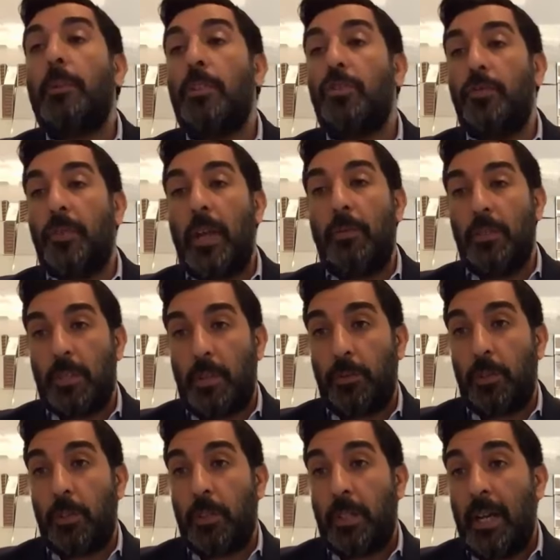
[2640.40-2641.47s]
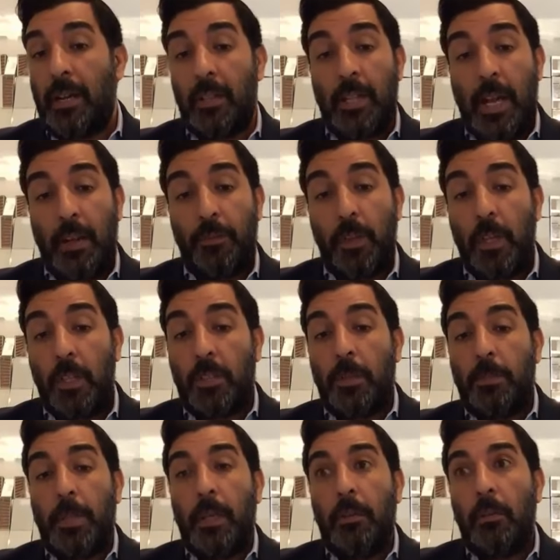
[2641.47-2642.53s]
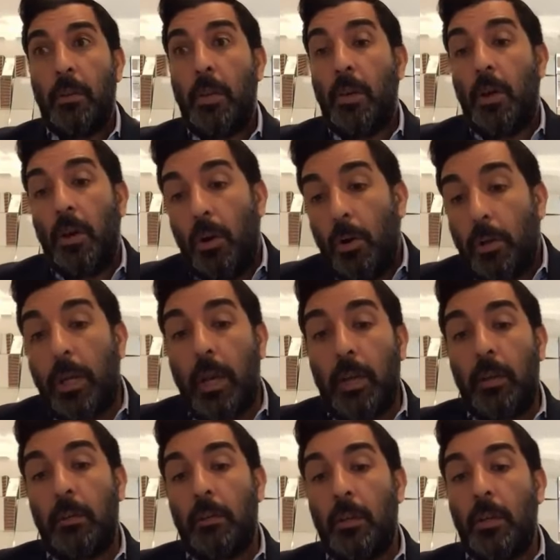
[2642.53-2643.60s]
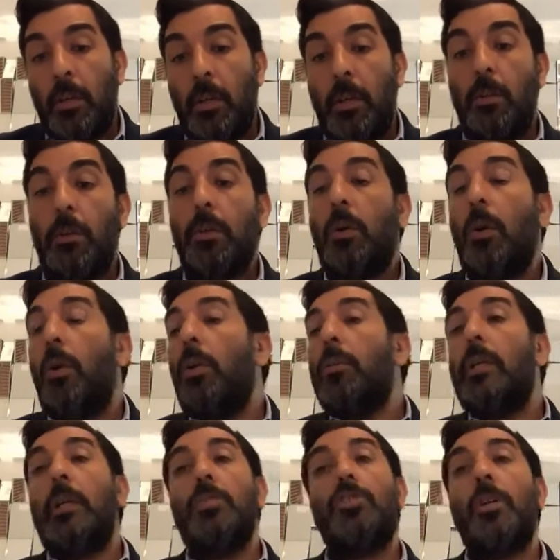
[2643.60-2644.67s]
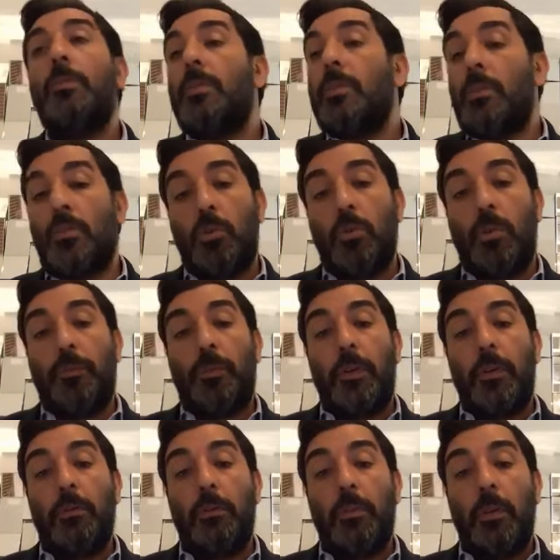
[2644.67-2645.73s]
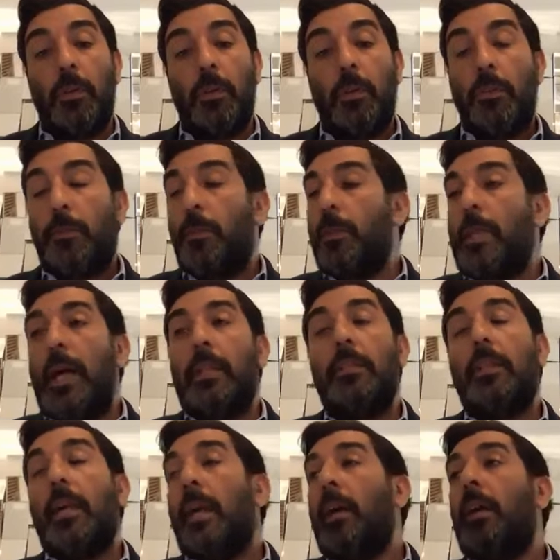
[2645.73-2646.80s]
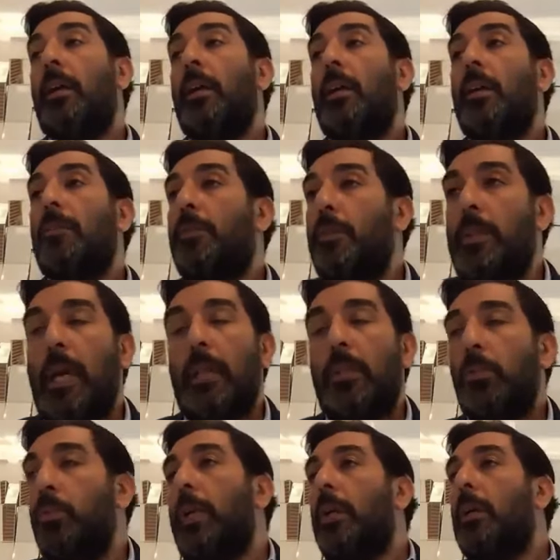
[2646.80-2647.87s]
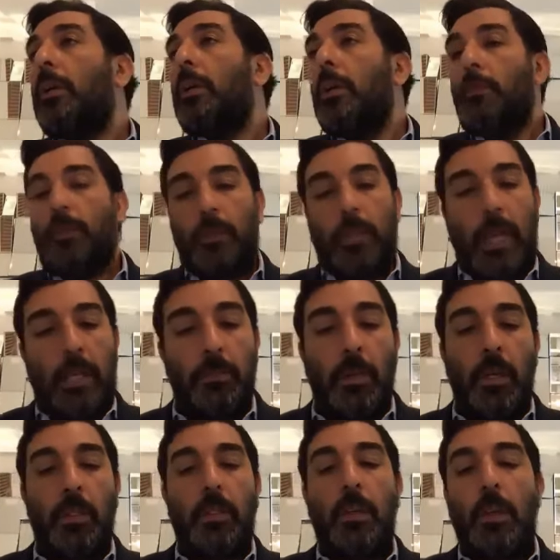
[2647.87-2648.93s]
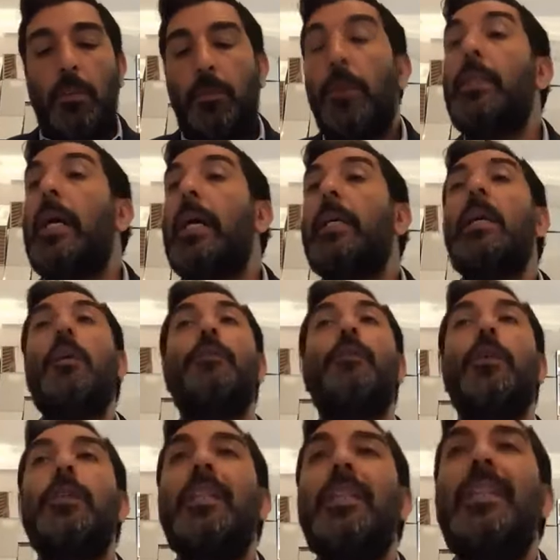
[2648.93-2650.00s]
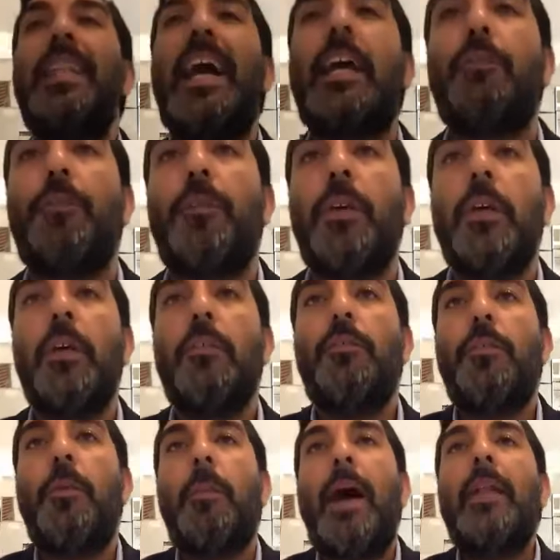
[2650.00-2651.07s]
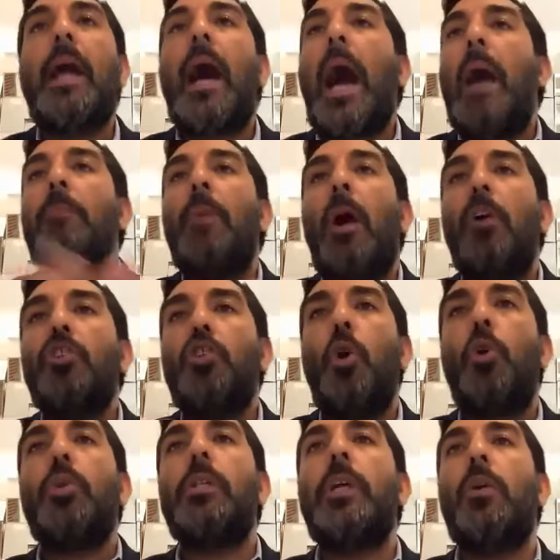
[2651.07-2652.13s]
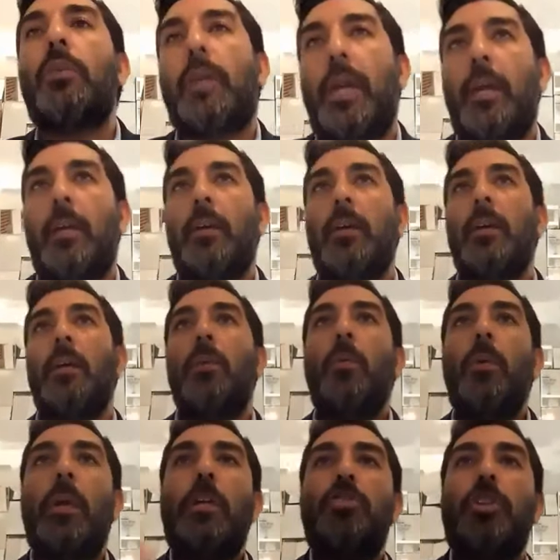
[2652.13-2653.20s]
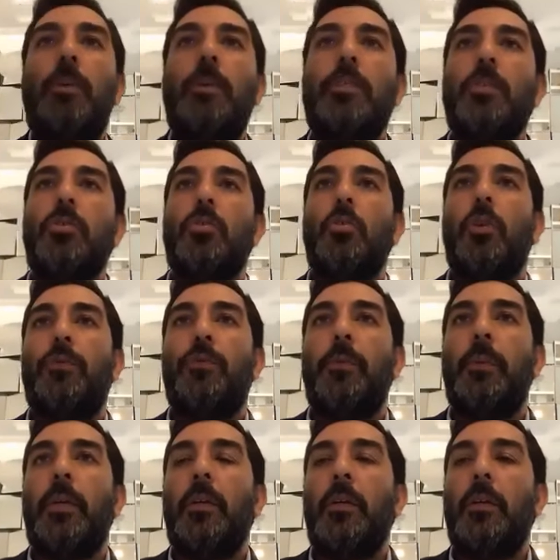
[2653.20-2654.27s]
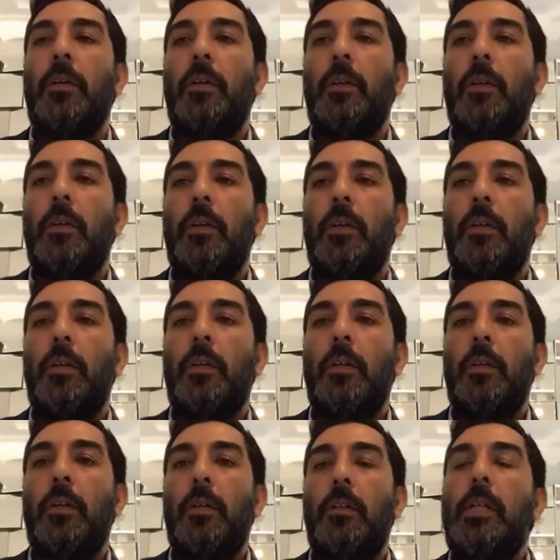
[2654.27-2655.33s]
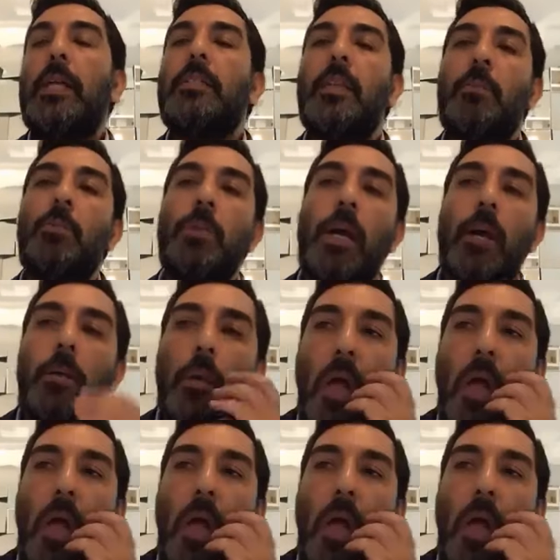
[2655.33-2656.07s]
that you gave yourself to entire life to be okay with all that Hashem is in store for you for that day, for that week, for that month, for that year, for the life. For my, I'm totally okay what Hashem is in store for me. That's emunah.